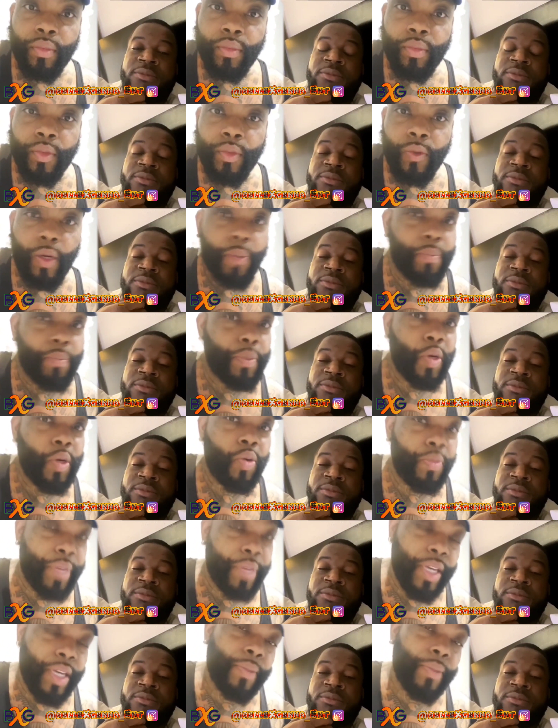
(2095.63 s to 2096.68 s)
Speaker 1: And blue
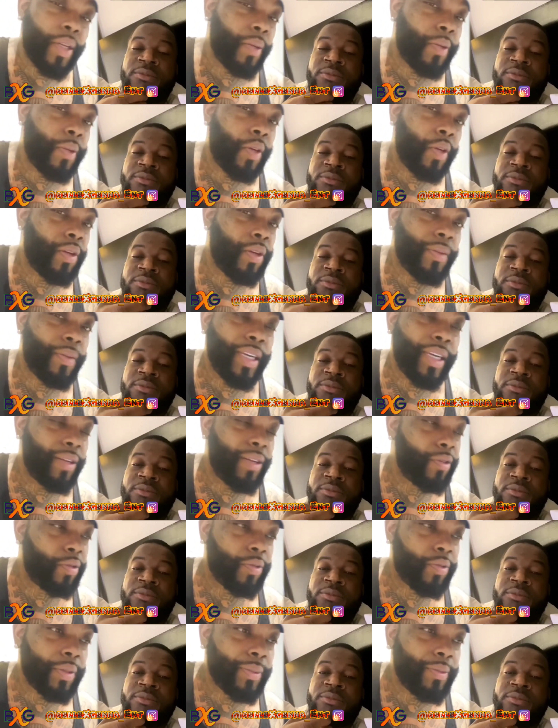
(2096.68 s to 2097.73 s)
BMW, I
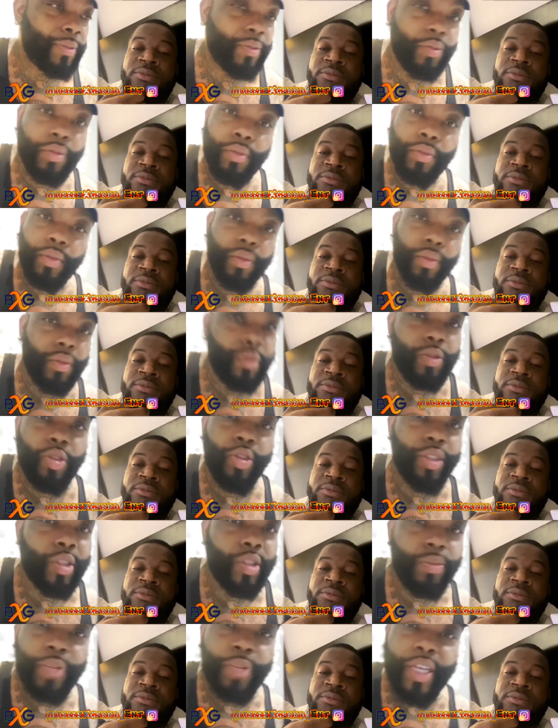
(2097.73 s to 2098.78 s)
mean,
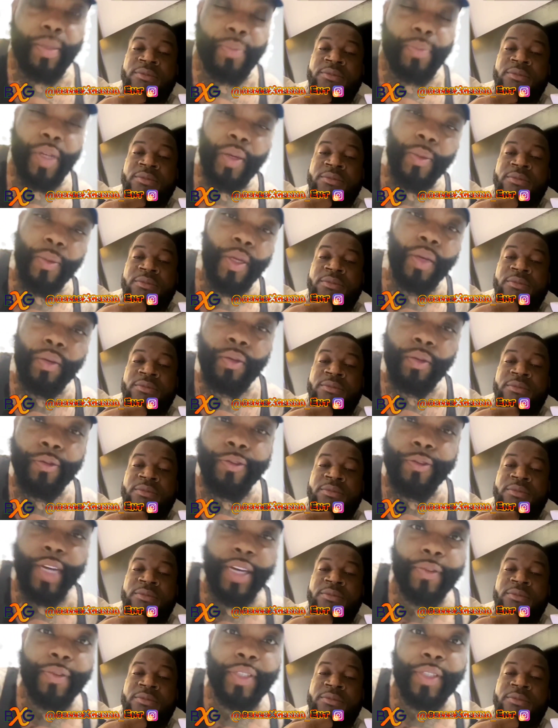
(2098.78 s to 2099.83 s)
Chris BMW,
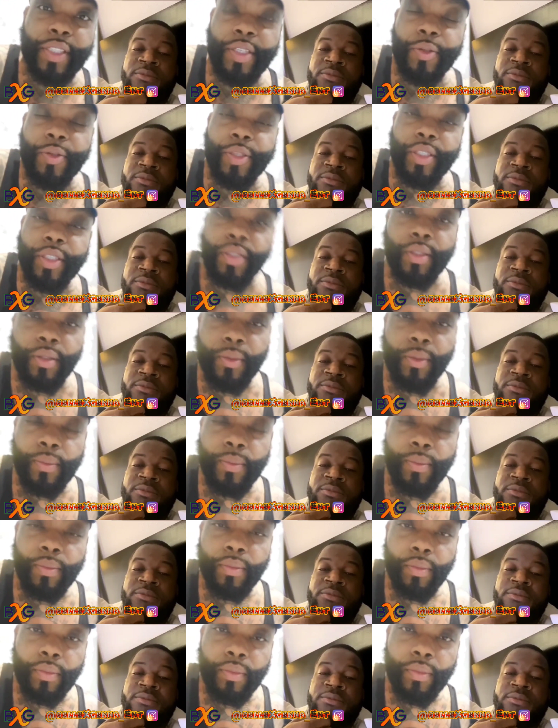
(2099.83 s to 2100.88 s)
five series.
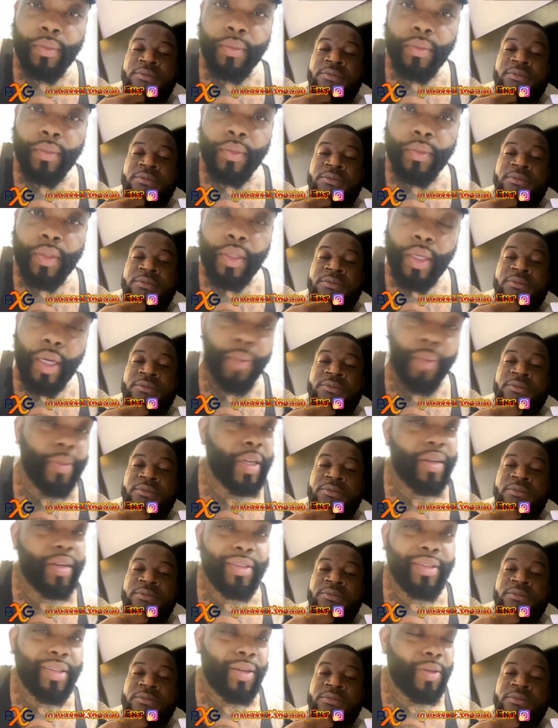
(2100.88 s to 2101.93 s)
I'm a,
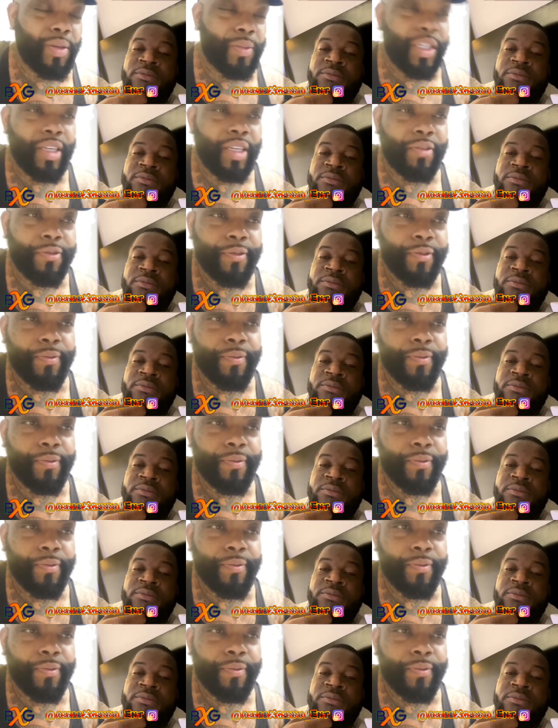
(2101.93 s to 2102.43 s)
yo, me left